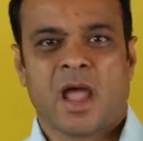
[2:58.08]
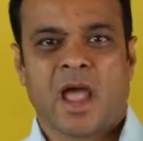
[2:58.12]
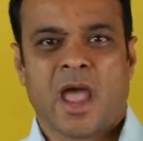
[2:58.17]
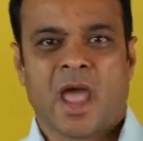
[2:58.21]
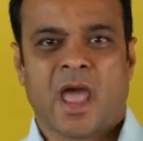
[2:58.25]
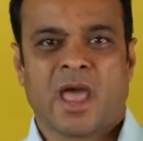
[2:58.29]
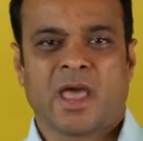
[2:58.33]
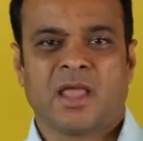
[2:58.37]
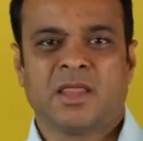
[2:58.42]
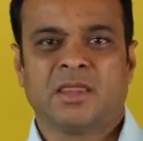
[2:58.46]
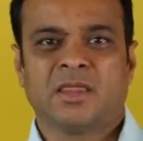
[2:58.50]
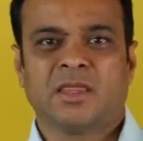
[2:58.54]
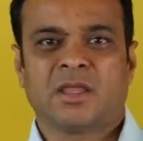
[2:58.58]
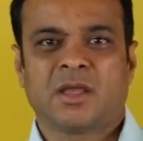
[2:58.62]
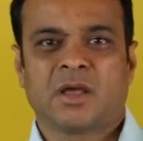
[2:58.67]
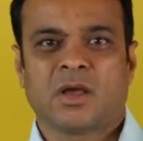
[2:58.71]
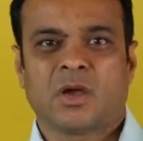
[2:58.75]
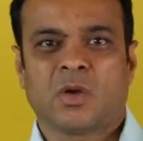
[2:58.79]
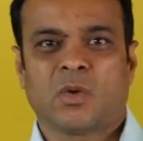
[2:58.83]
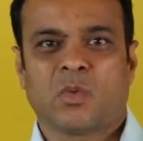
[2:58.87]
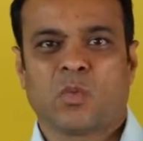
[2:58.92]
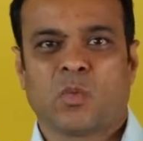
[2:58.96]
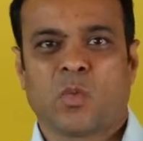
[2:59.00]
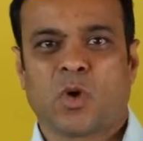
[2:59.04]
And
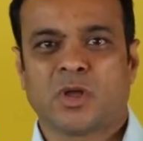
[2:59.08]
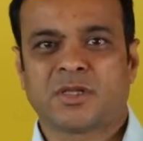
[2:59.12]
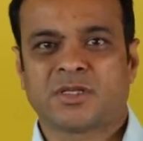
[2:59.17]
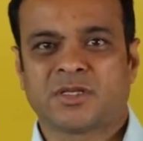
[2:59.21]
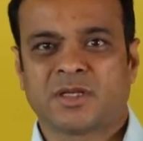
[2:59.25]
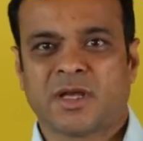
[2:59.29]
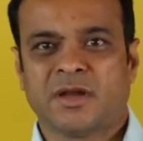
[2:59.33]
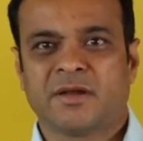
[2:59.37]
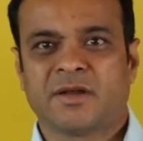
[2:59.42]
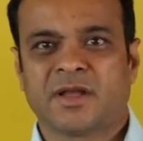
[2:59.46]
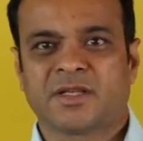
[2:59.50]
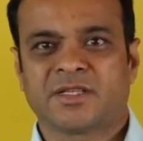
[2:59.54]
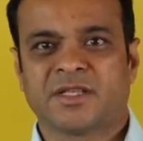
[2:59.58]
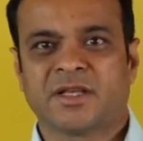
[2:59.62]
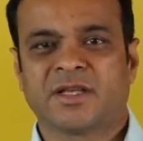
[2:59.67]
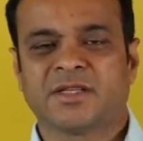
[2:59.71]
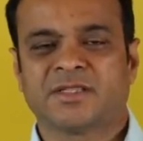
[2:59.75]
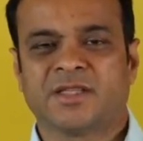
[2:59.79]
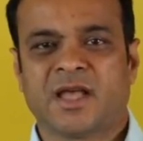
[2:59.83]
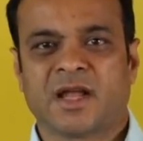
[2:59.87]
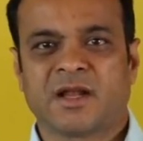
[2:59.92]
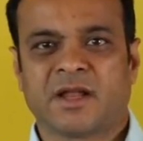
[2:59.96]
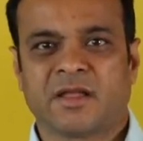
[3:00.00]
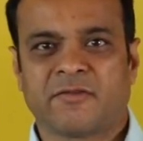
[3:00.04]
what's interesting
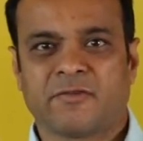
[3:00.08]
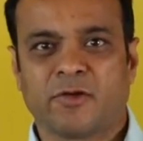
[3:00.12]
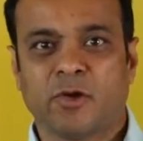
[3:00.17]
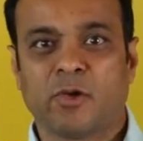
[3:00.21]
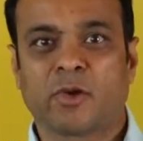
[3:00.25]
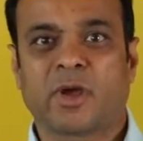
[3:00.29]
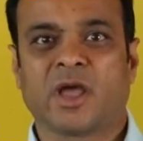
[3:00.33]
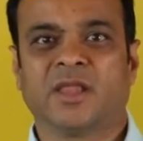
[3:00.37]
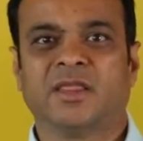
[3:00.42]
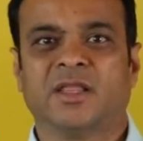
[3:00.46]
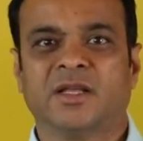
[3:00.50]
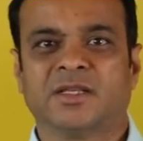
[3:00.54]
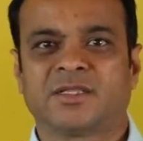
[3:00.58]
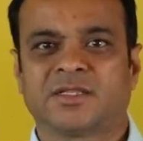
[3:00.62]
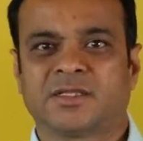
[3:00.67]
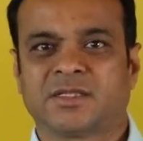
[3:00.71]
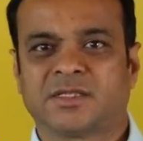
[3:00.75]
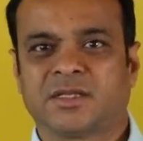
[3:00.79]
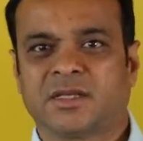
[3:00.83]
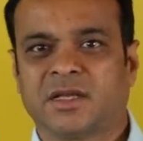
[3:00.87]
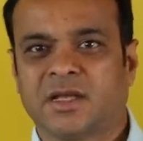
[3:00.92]
is that if you look at this